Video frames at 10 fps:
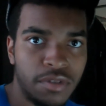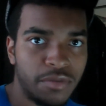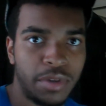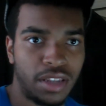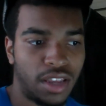would
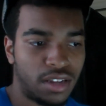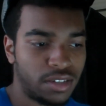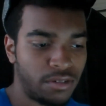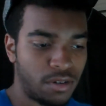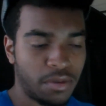have been like
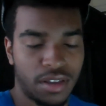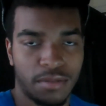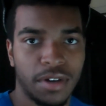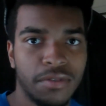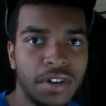to grow up
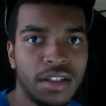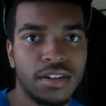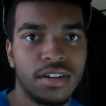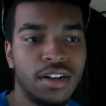without my father,